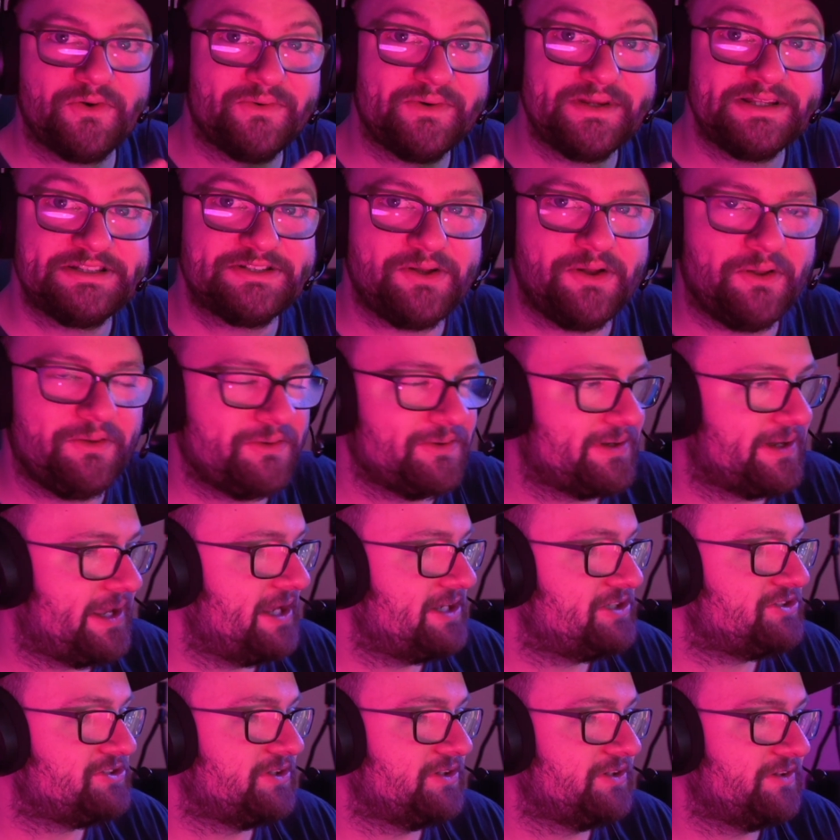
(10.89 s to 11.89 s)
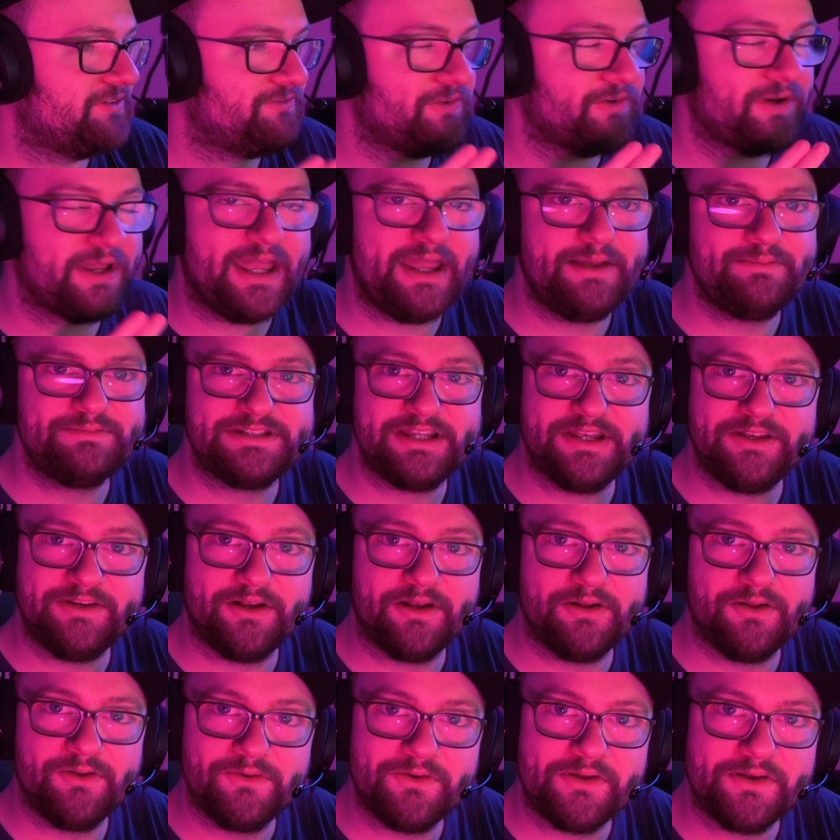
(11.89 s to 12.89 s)
or install location for games that you
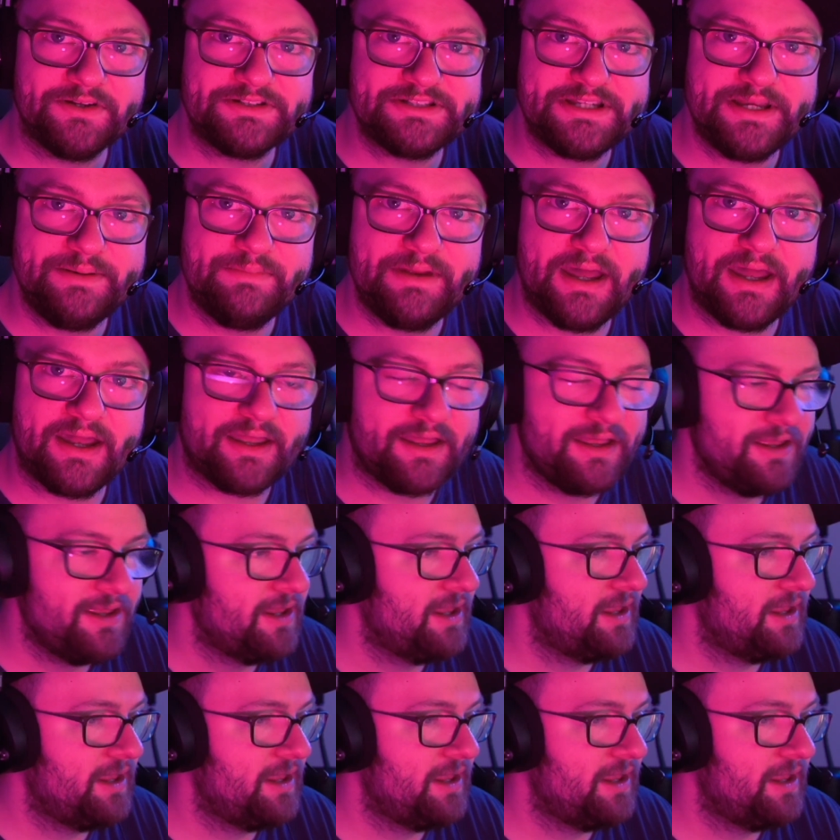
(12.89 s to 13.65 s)
download on your Steam Deck.